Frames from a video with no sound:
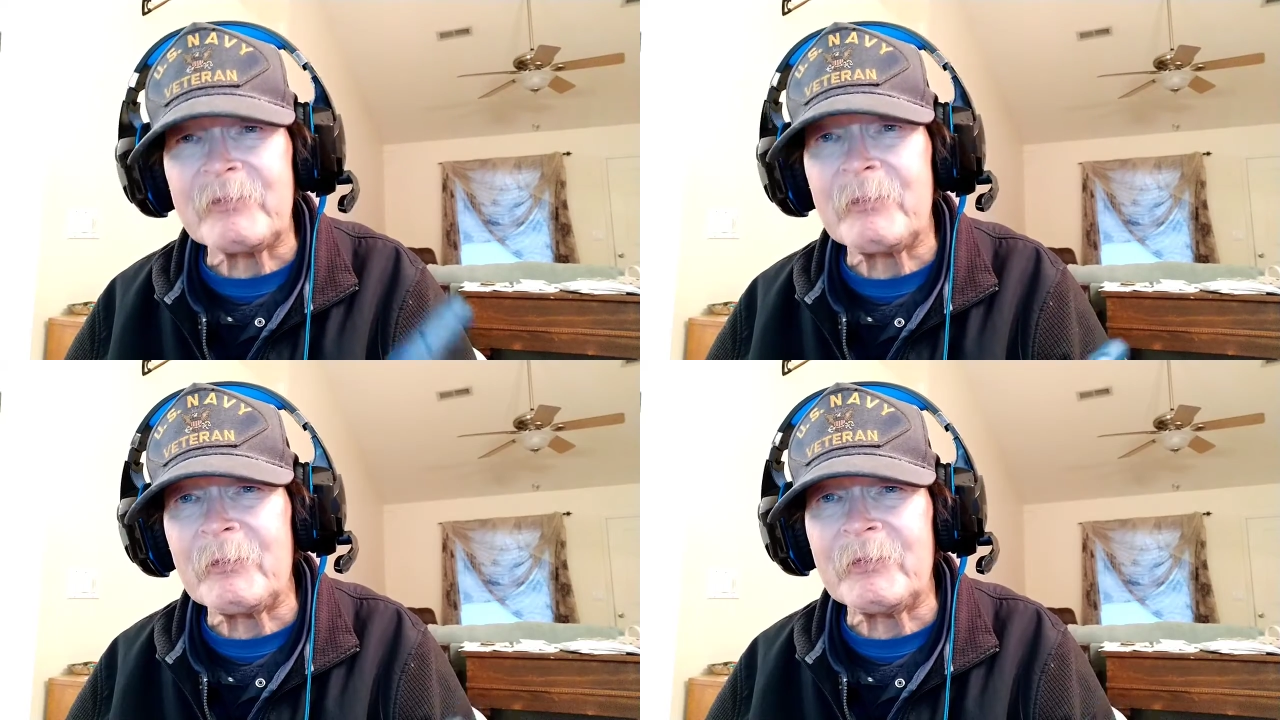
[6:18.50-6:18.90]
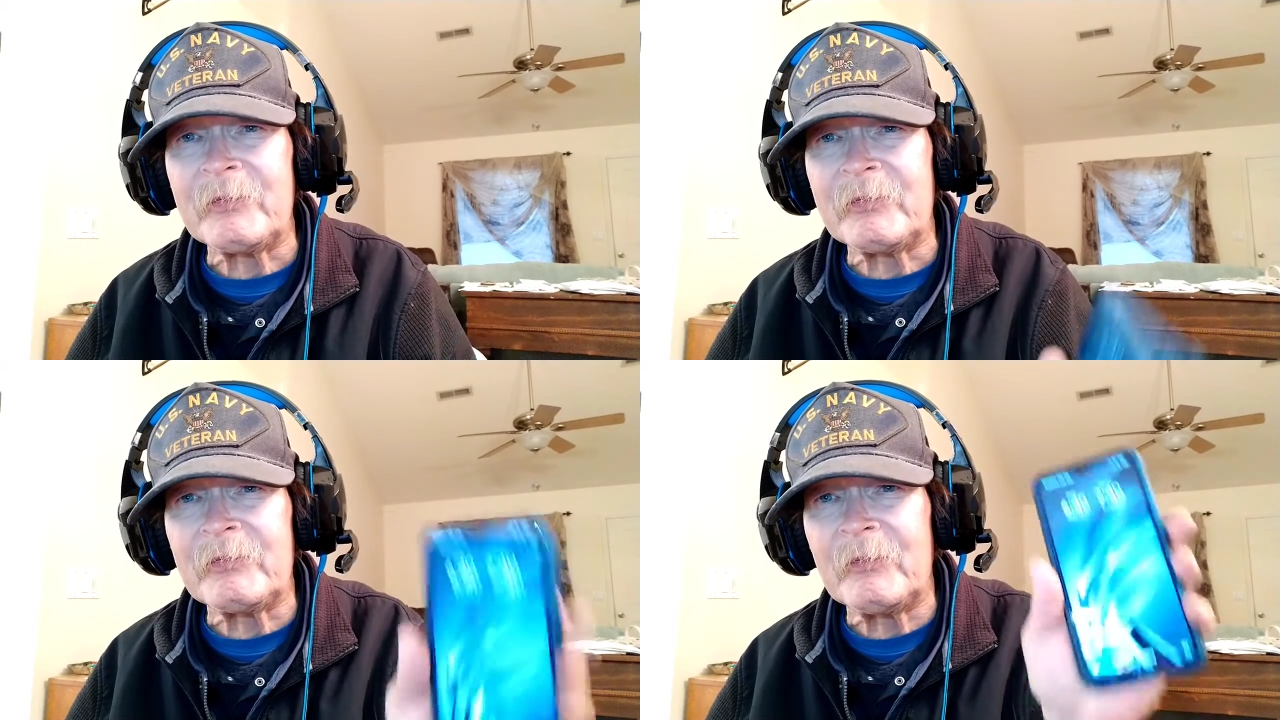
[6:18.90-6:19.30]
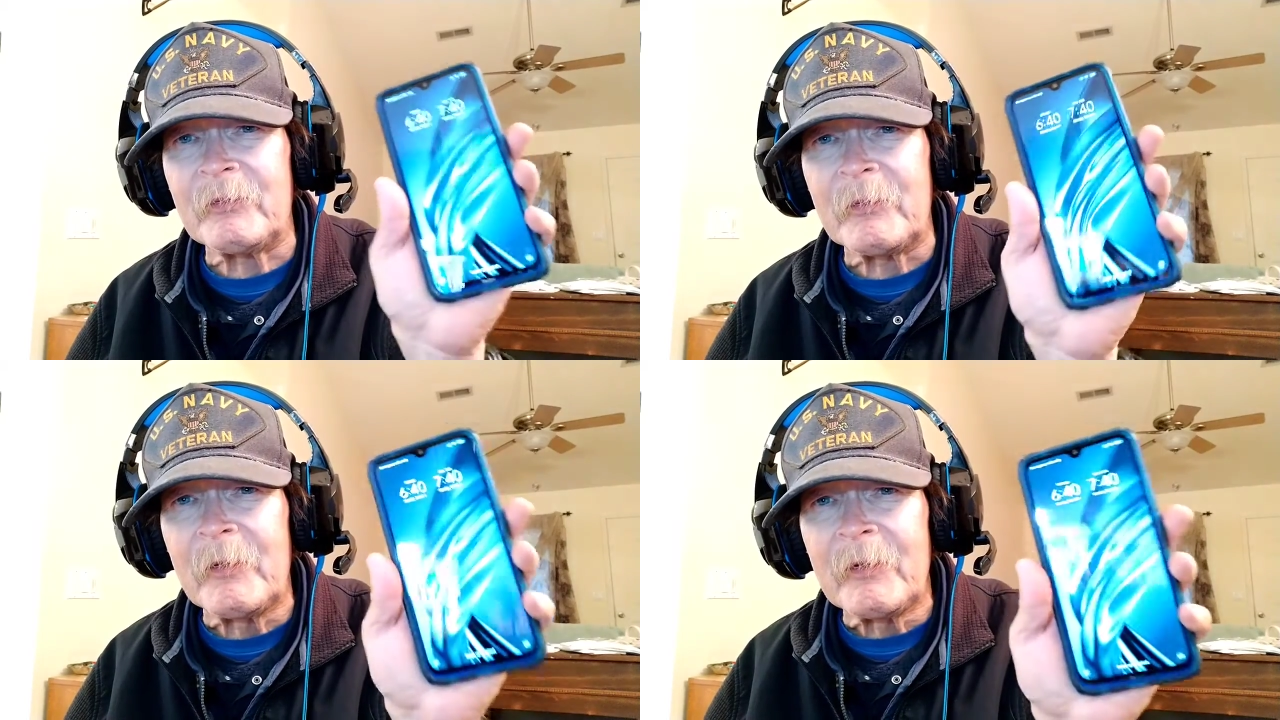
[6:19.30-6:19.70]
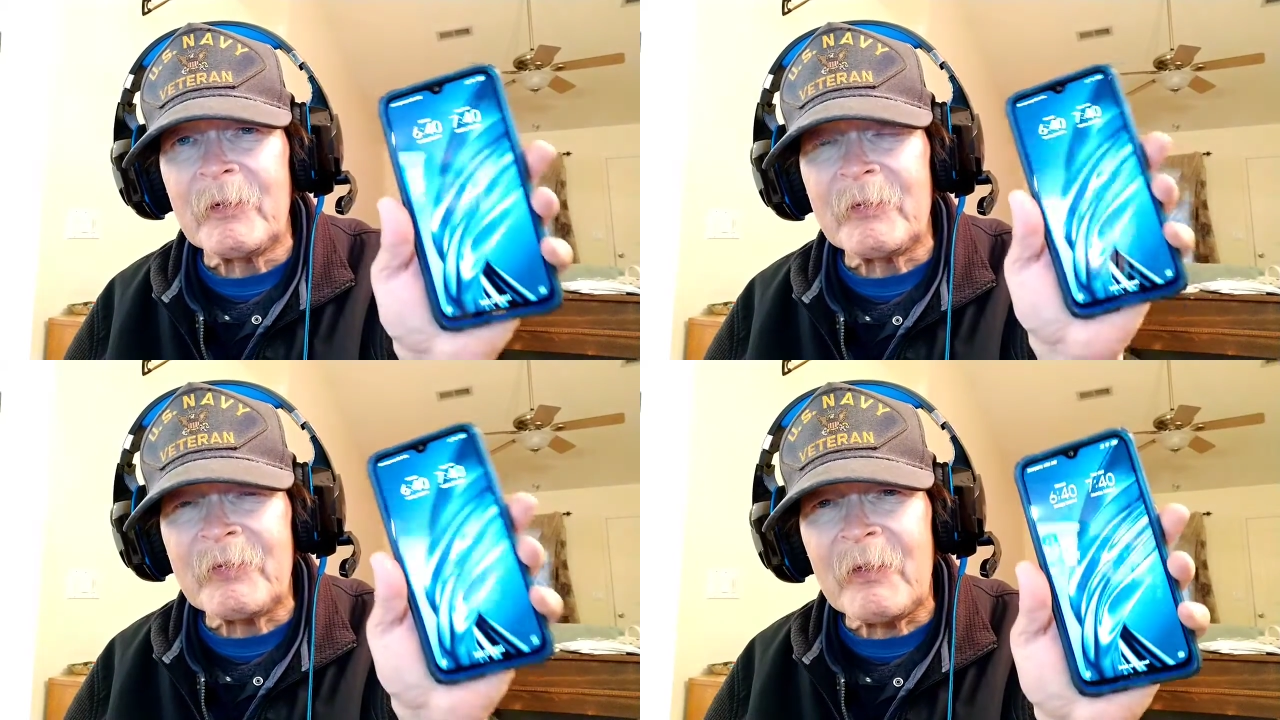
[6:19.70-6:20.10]
to sport this phone,
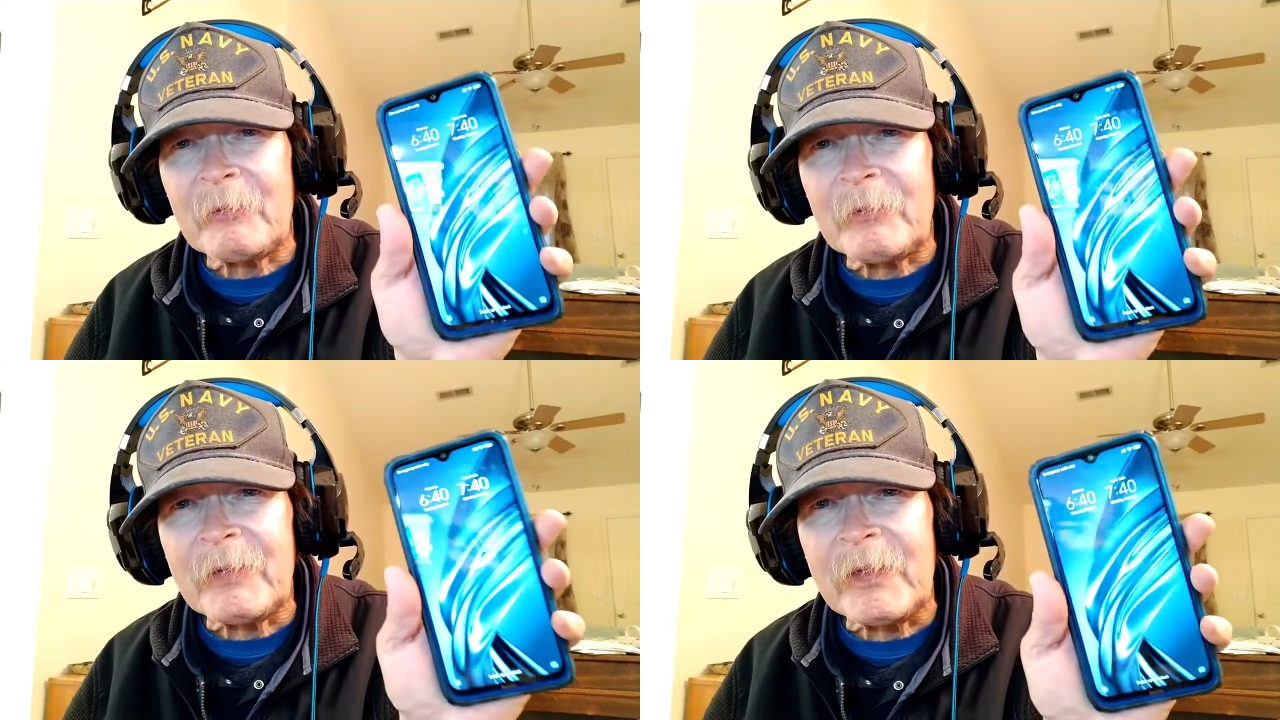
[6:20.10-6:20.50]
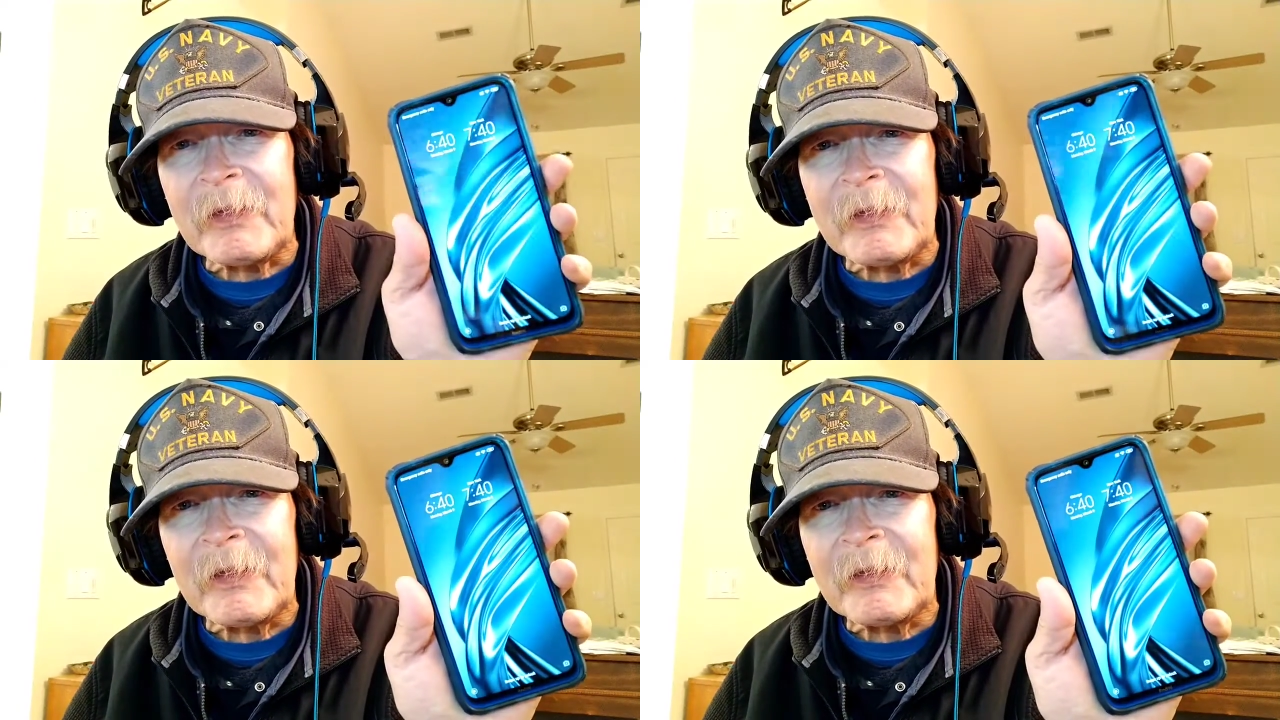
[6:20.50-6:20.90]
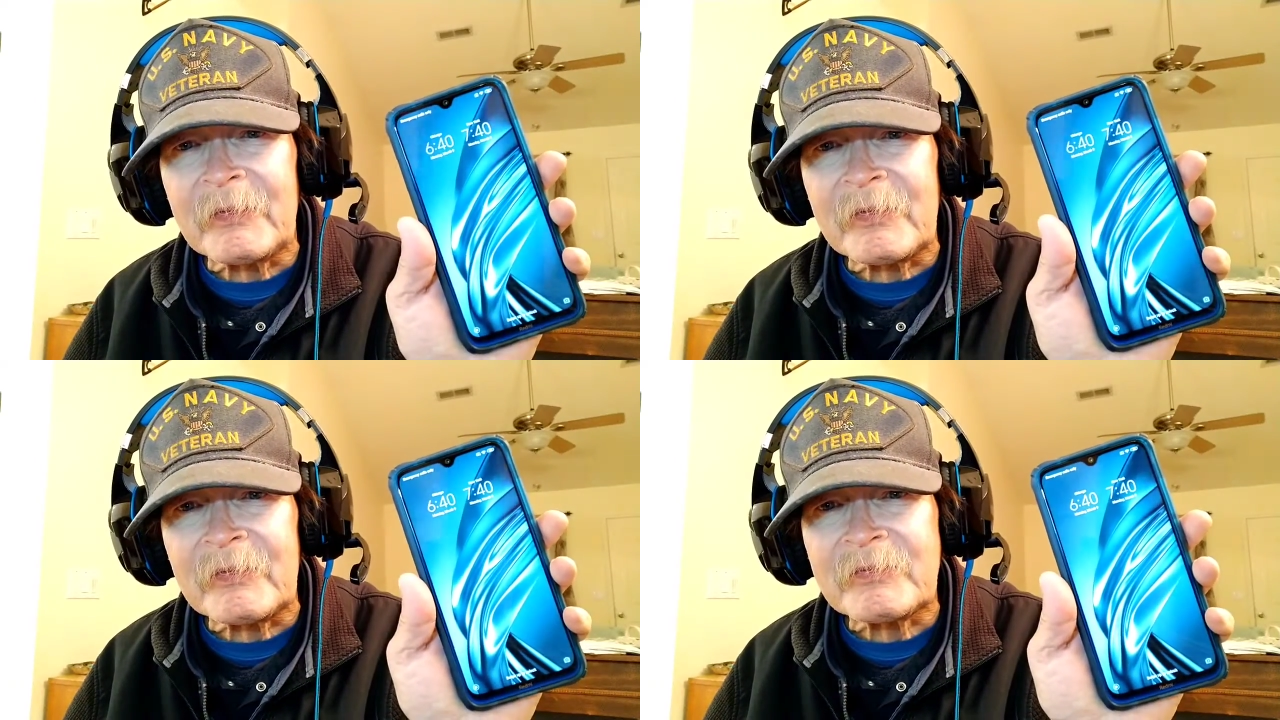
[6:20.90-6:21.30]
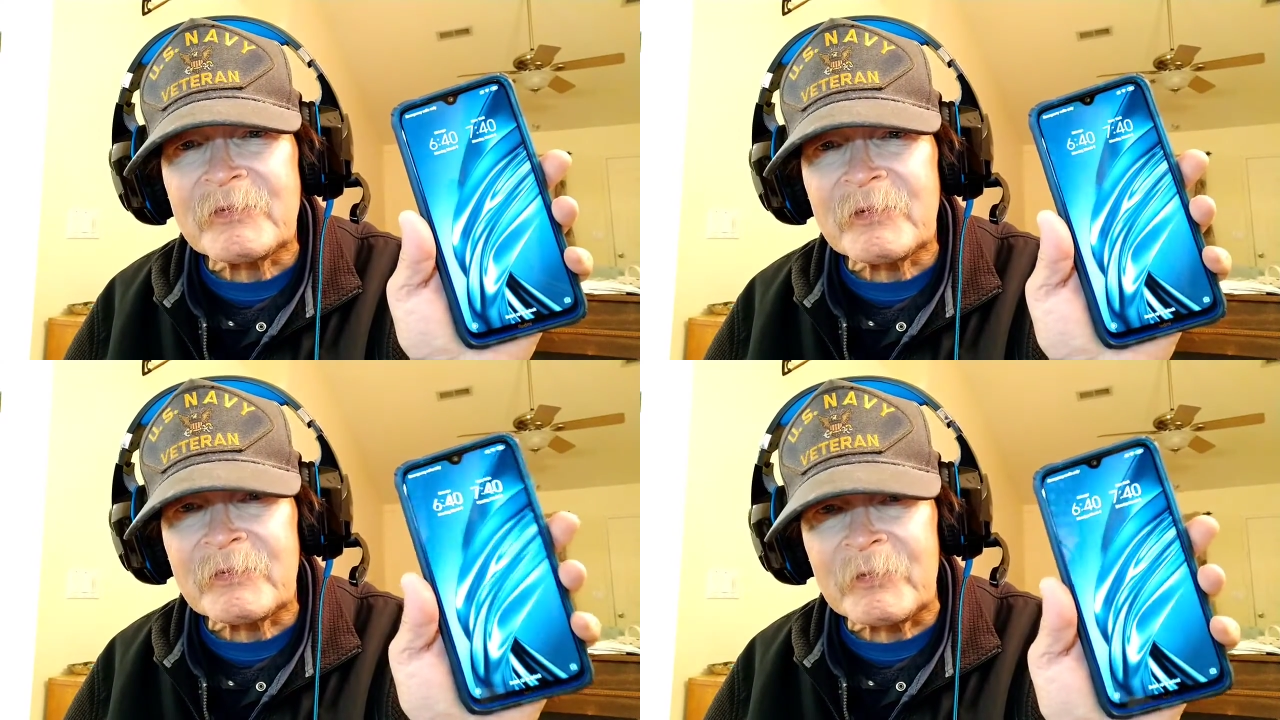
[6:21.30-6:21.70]
because that Rinky case is
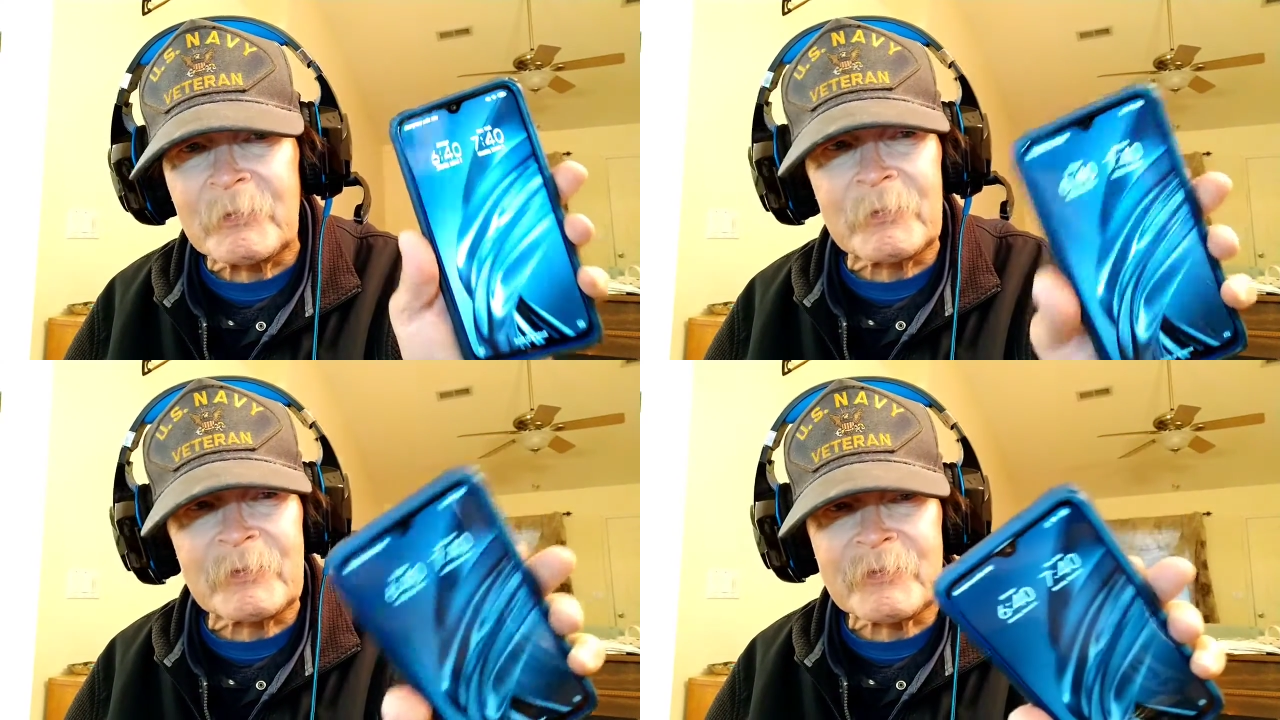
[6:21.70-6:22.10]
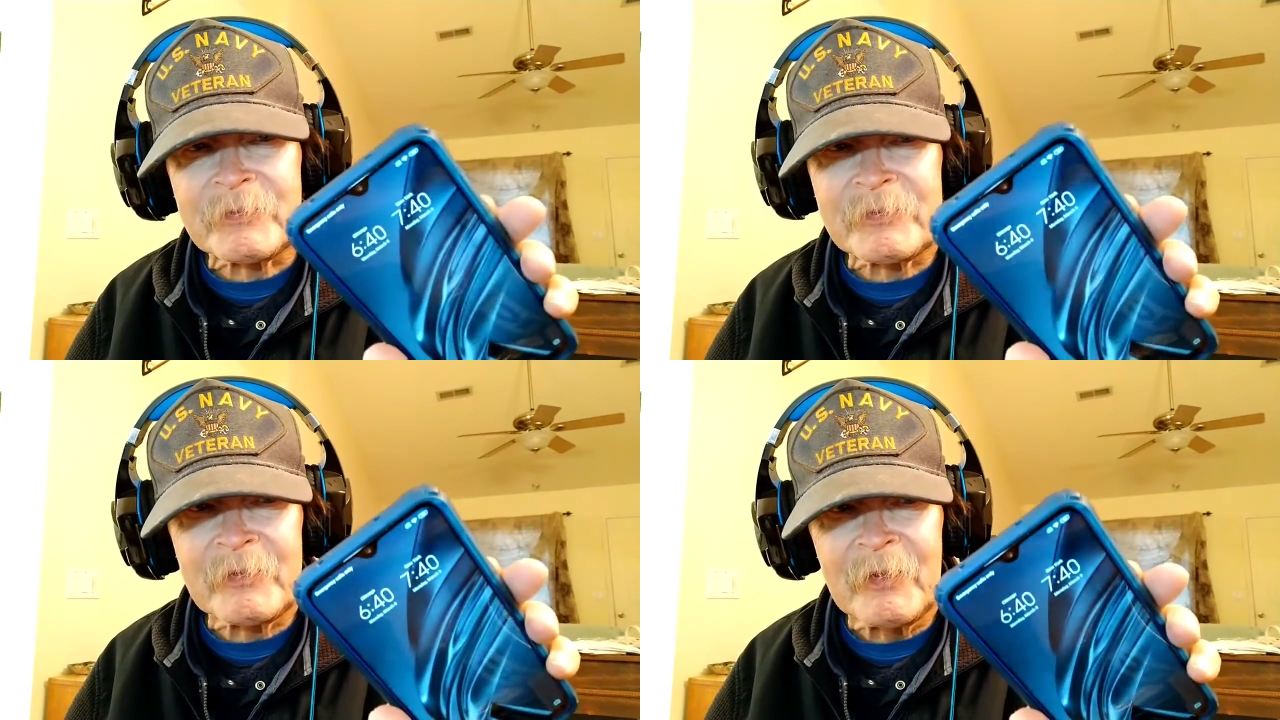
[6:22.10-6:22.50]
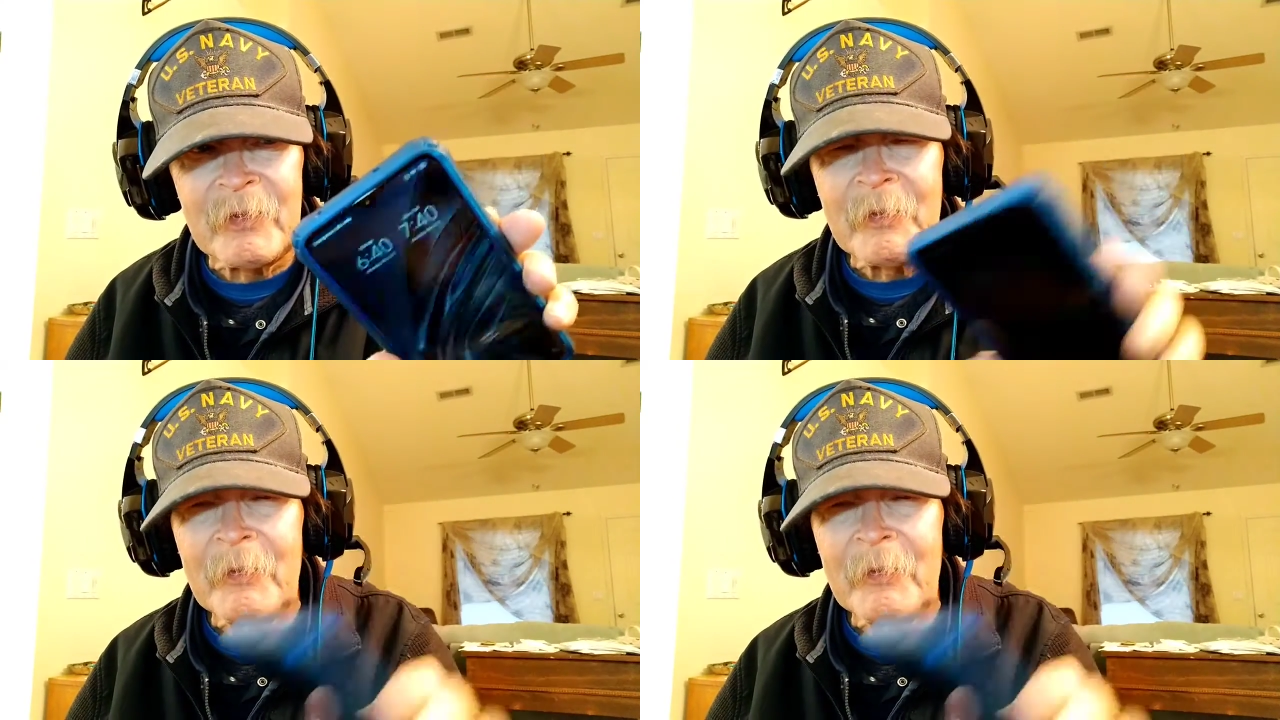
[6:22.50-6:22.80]
just gorgeous.